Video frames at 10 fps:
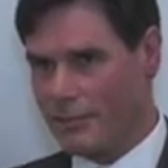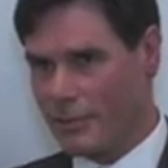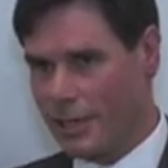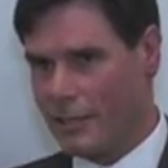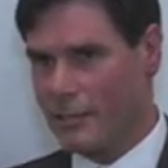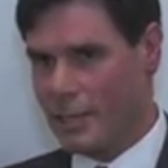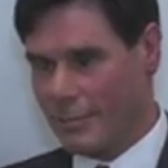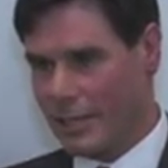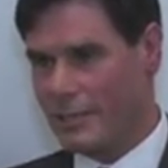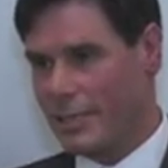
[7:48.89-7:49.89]
for elderly
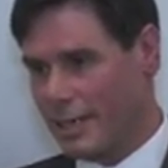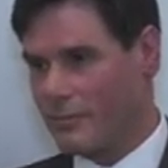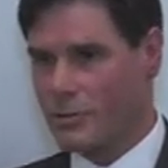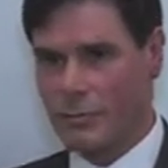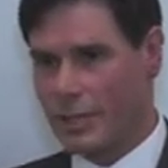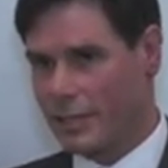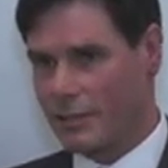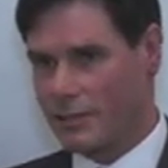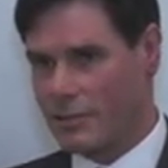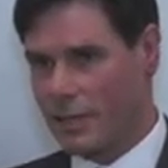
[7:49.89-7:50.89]
men to have some
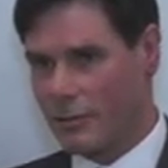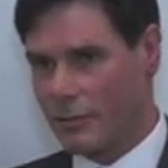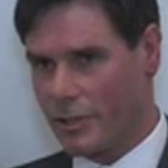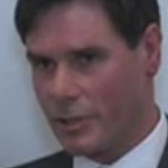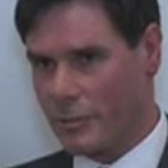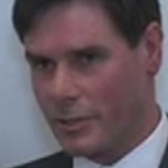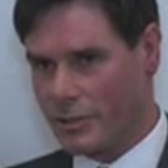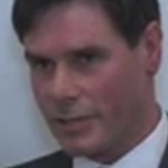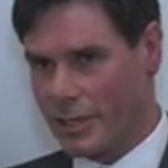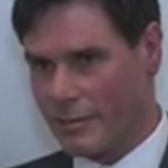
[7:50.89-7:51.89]
malignant cells within the
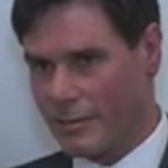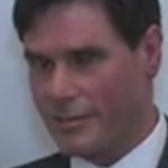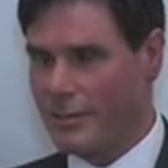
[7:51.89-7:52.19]
prostate.